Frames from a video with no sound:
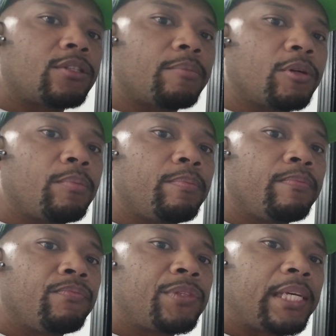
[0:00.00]
so I'm gonna
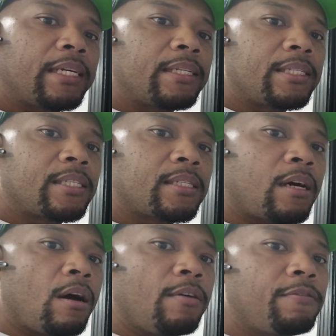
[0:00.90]
take this
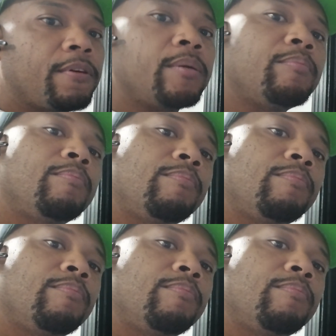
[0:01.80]
off and